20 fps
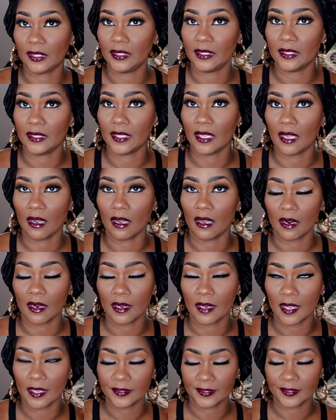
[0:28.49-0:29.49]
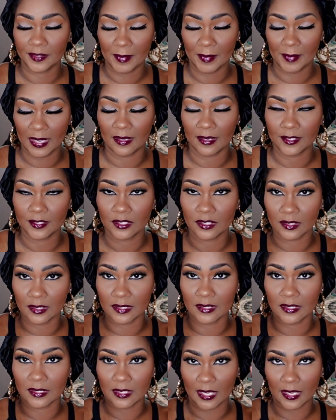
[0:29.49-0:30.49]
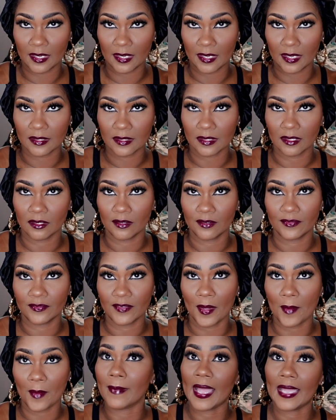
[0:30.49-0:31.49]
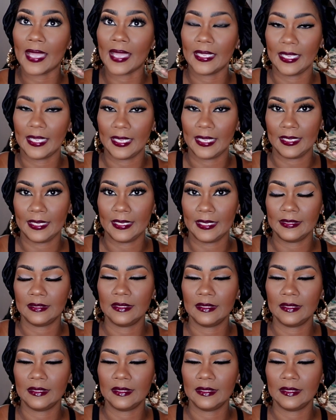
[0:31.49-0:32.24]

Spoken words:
They are customized to the size of my head,